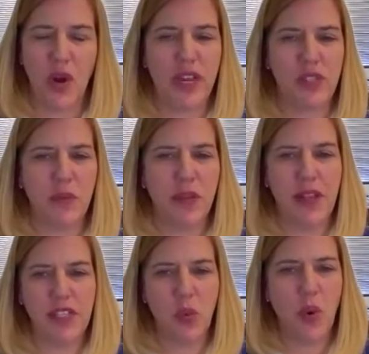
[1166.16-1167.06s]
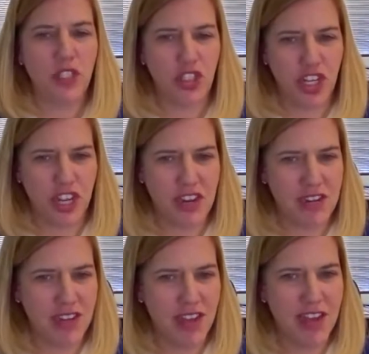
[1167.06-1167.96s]
All right. So my last
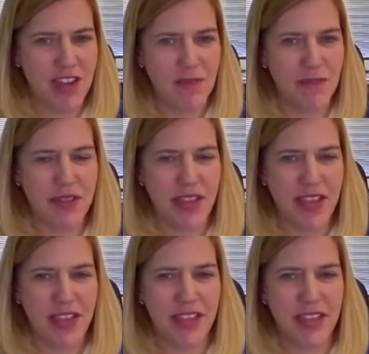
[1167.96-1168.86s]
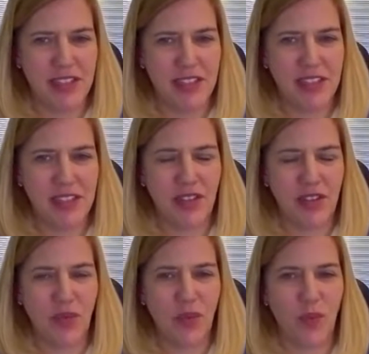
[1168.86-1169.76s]
question is,
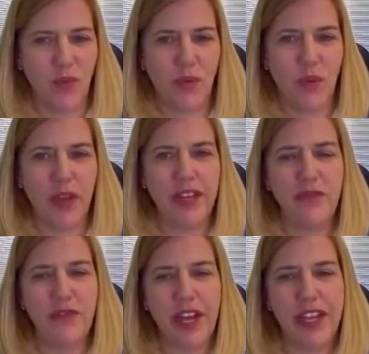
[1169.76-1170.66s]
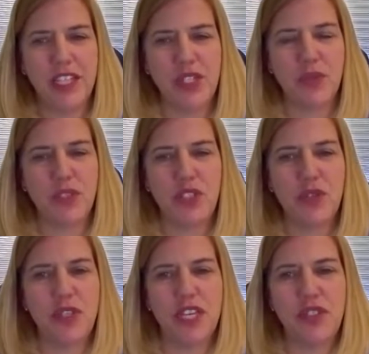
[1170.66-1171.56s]
what advice would
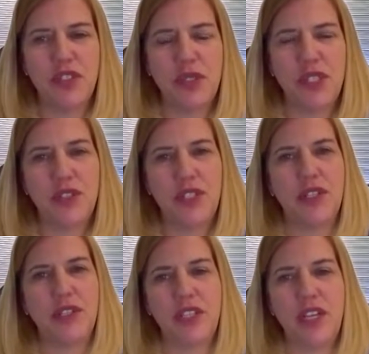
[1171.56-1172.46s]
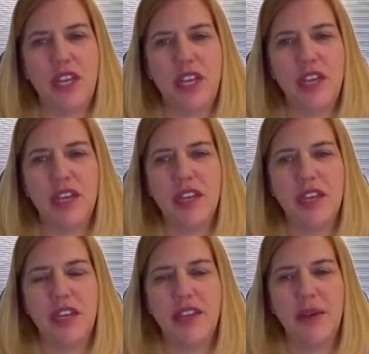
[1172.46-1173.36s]
you give to a utility
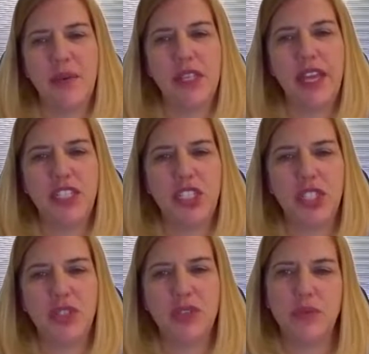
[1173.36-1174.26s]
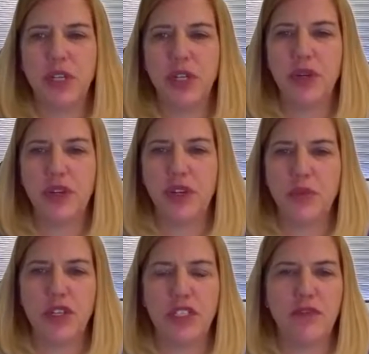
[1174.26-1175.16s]
that would like to recruit a
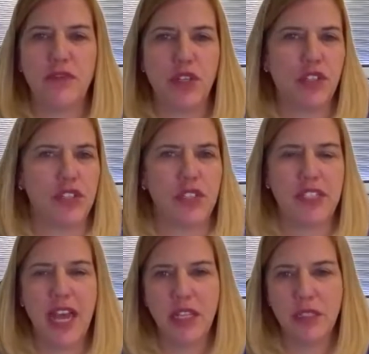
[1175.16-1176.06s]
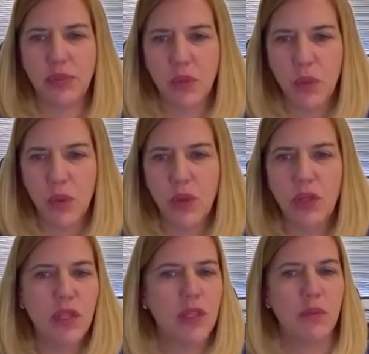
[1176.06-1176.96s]
more diverse talent
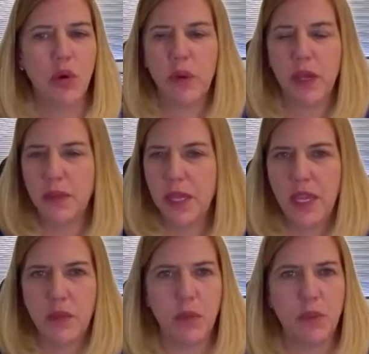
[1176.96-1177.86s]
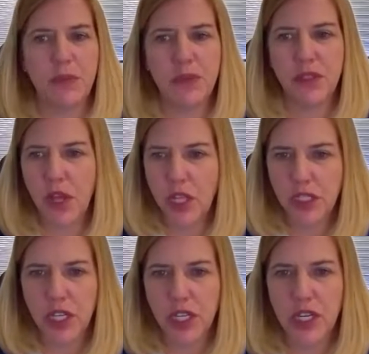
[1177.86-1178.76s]
pool, more women, more people of
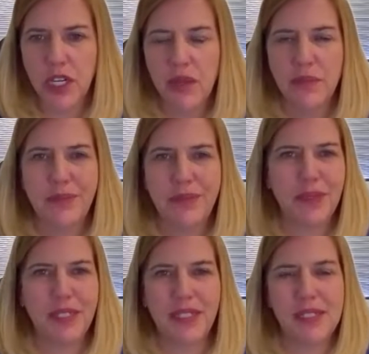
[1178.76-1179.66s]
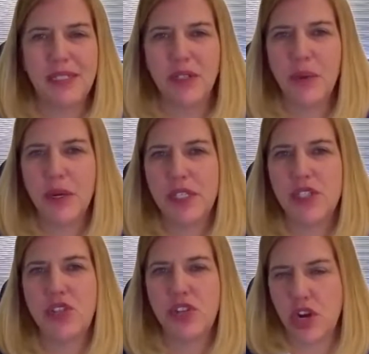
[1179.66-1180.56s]
color, but really doesn't know where to
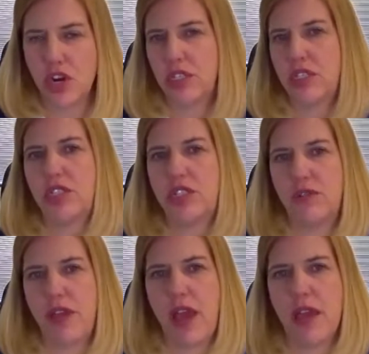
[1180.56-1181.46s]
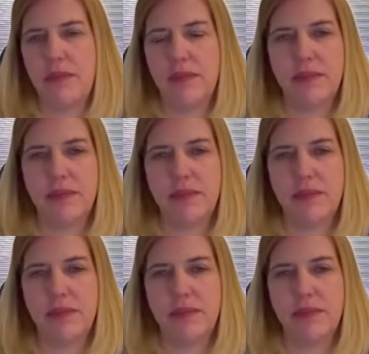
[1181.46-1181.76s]
start to do that?